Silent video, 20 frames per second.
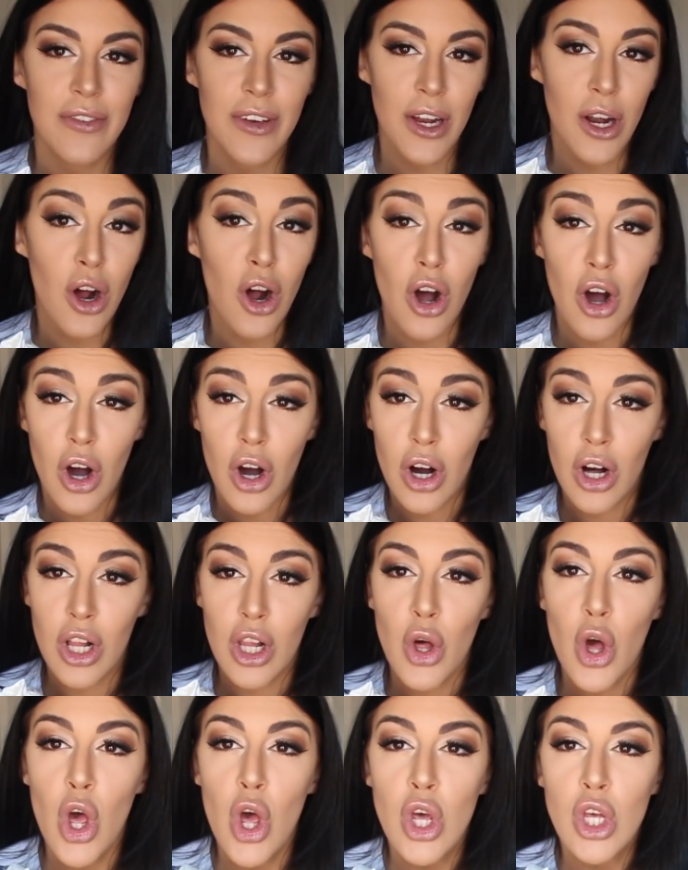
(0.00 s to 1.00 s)
fit
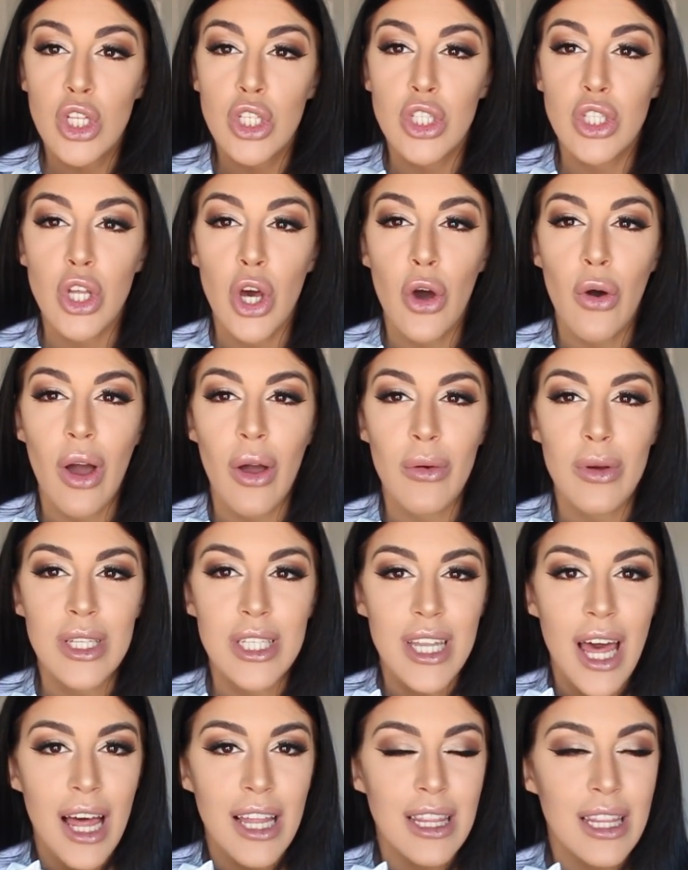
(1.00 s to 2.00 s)
all, so I
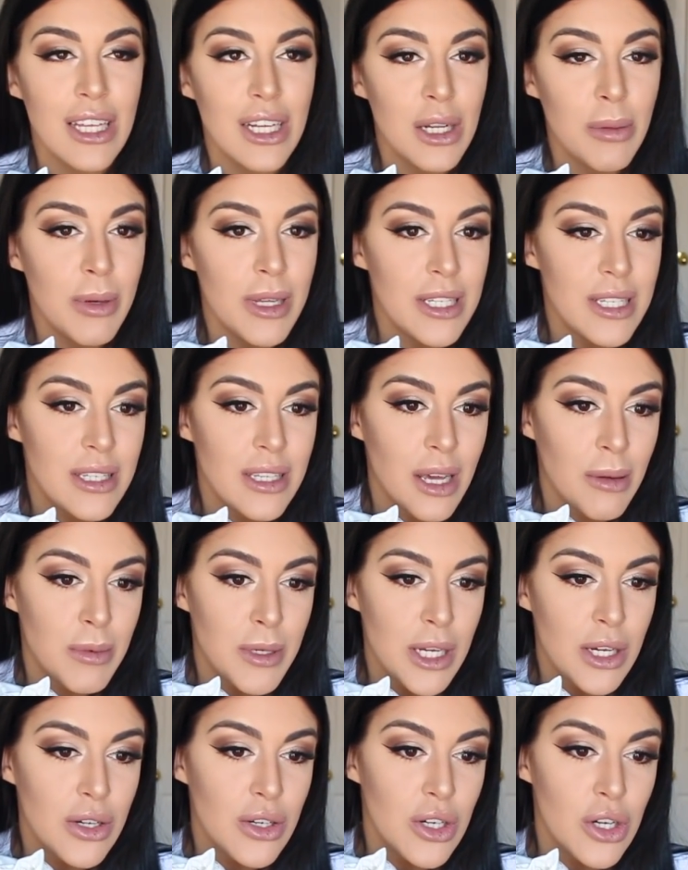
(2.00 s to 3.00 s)
was a little bit
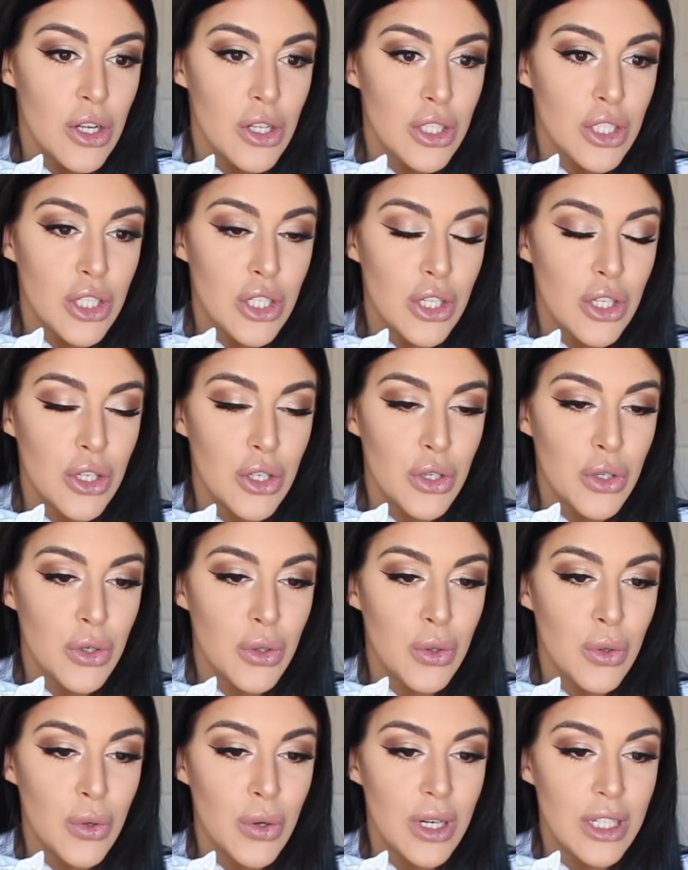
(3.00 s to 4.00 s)
skeptical
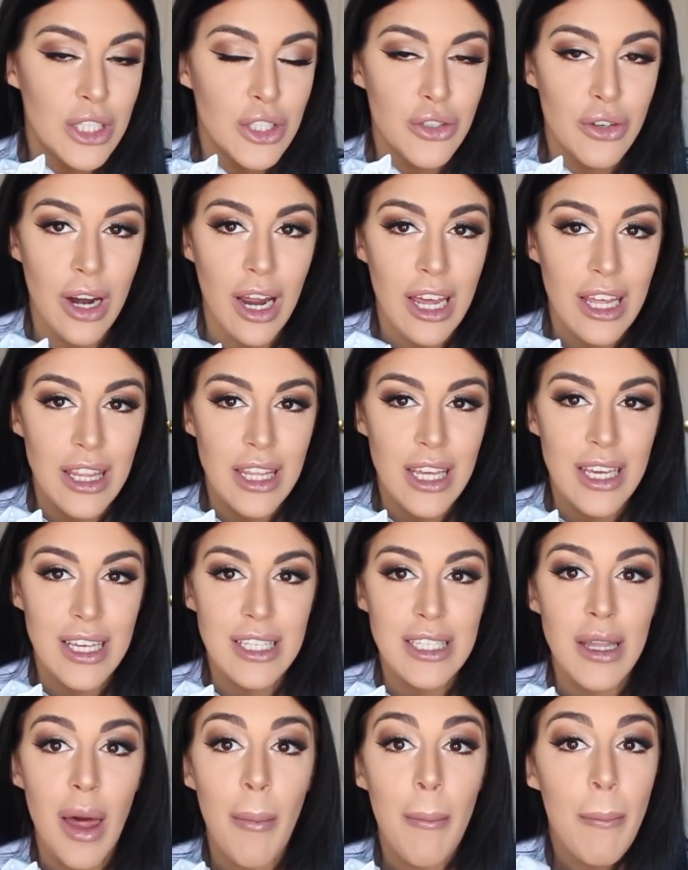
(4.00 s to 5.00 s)
to try
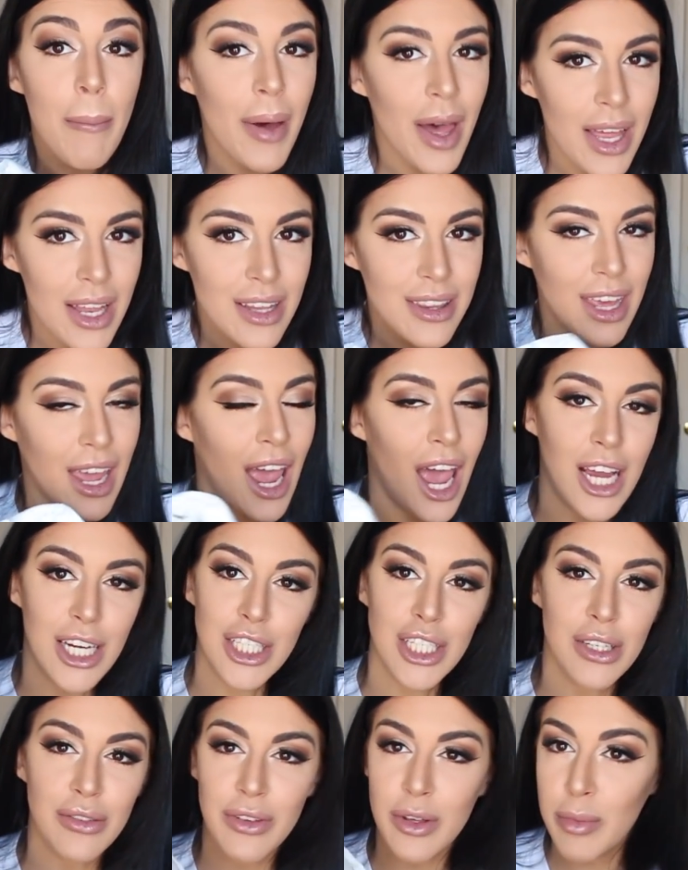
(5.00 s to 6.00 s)
these, but they
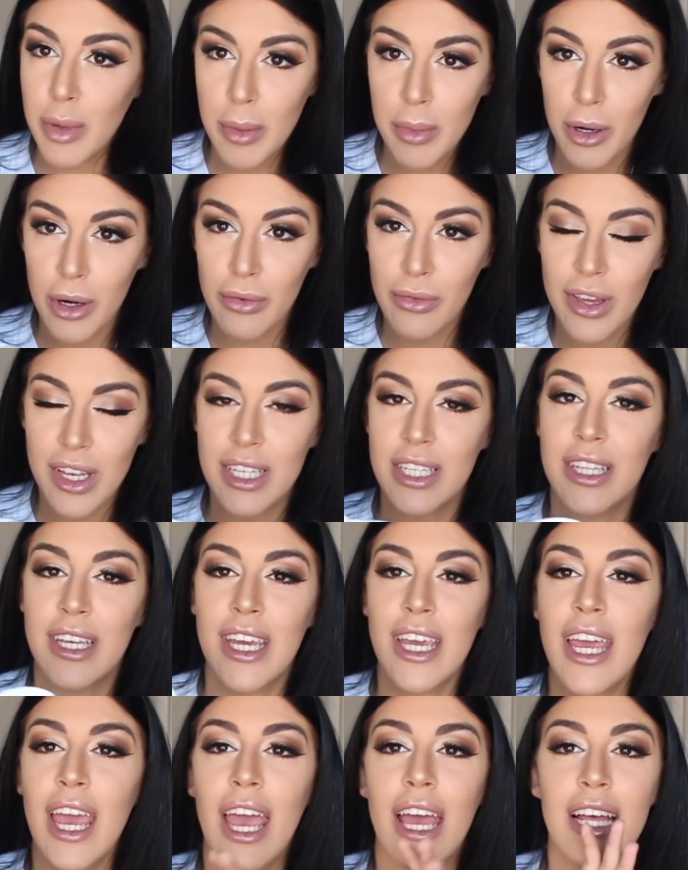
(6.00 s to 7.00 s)
actually fit me
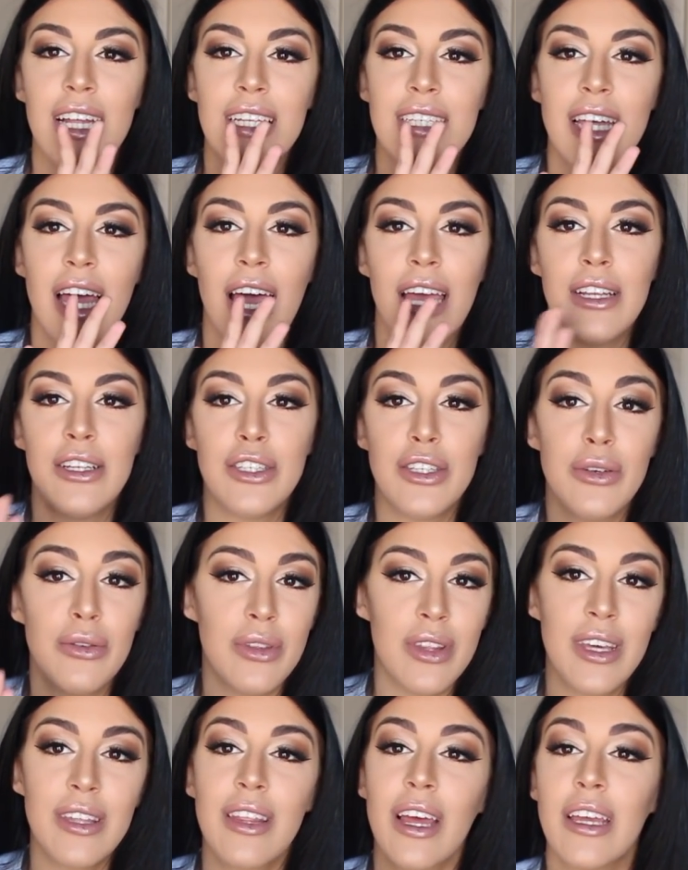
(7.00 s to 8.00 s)
perfectly, and I do
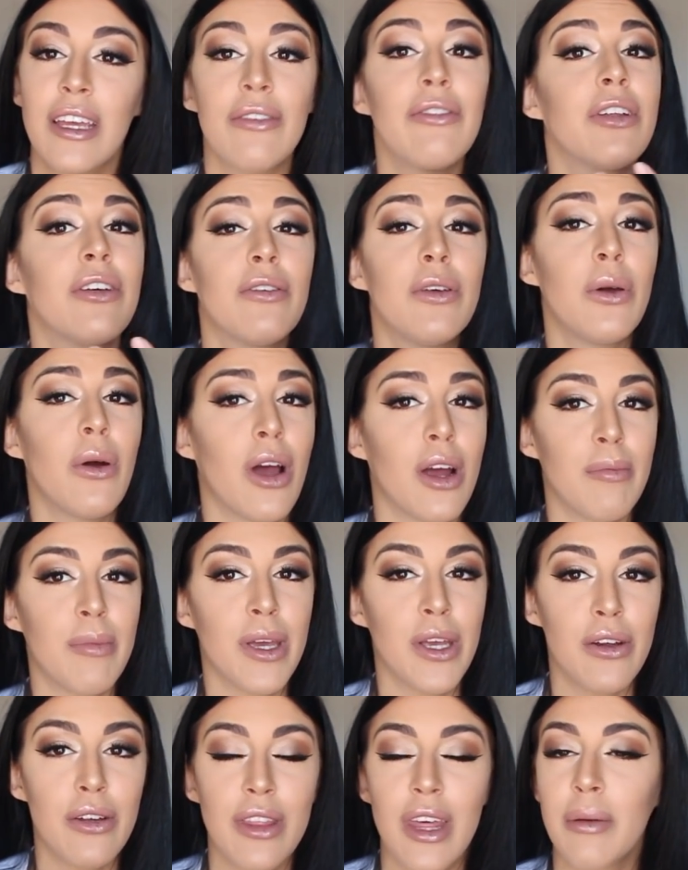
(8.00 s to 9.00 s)
think that even if you are
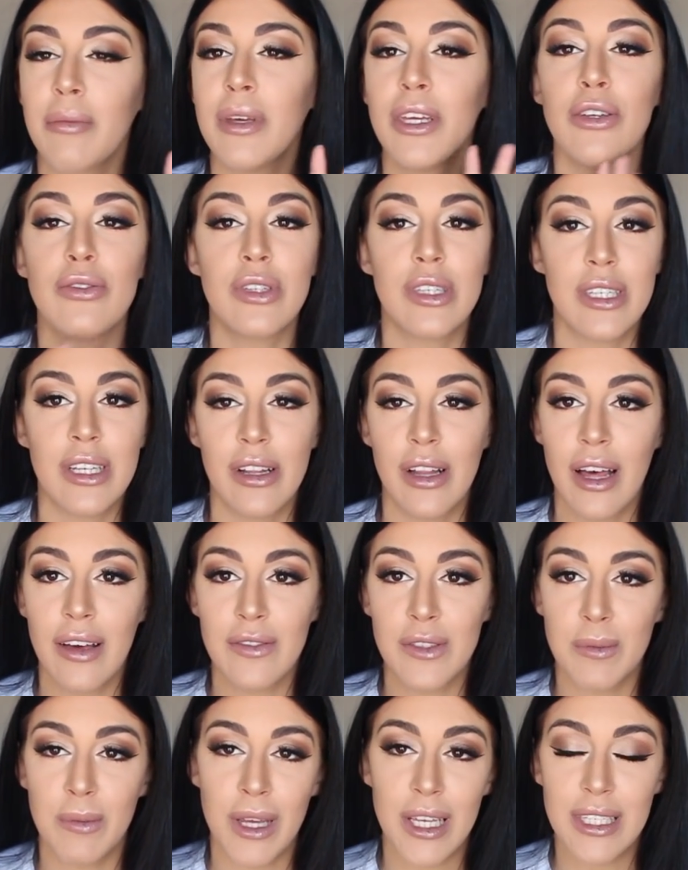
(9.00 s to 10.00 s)
bigger than me, you still
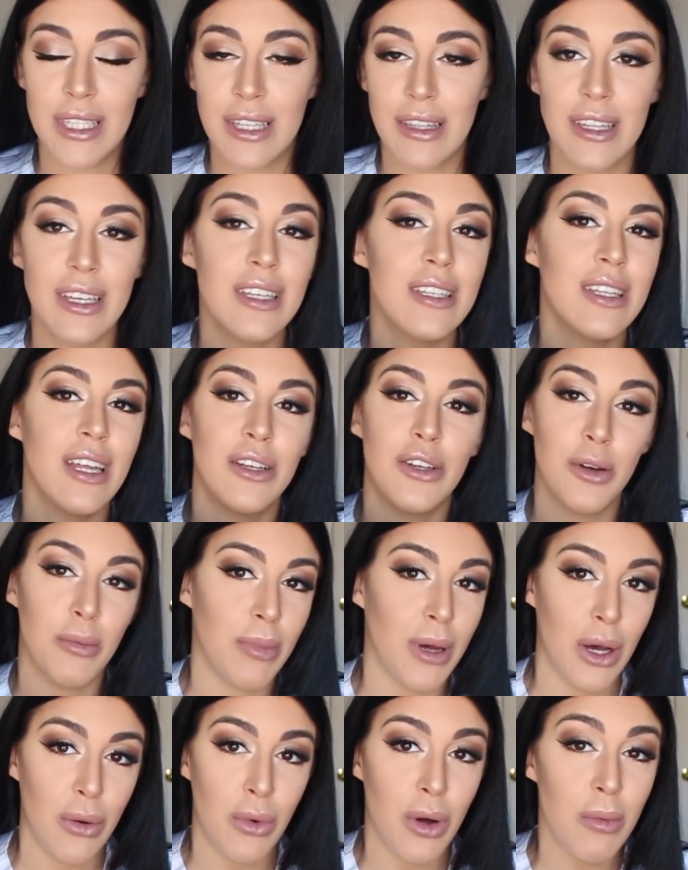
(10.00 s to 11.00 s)
have space in these and your
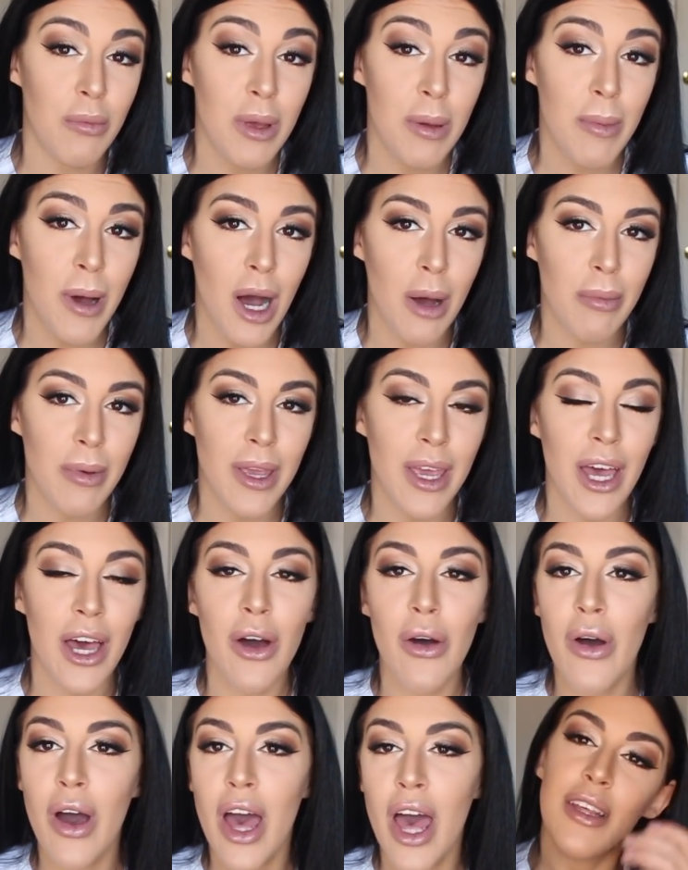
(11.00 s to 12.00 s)
butt won't be popping
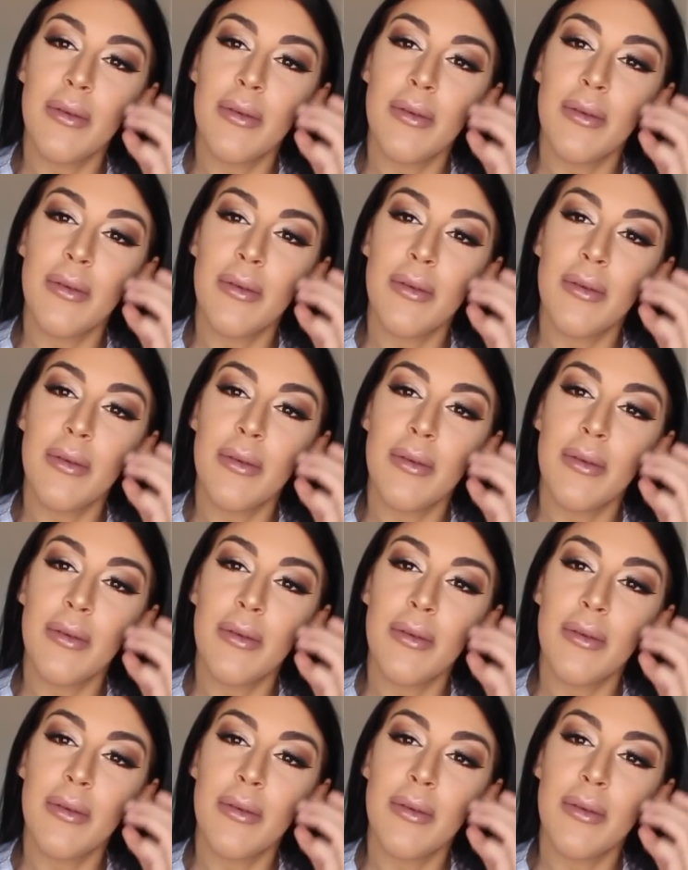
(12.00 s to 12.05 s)
out.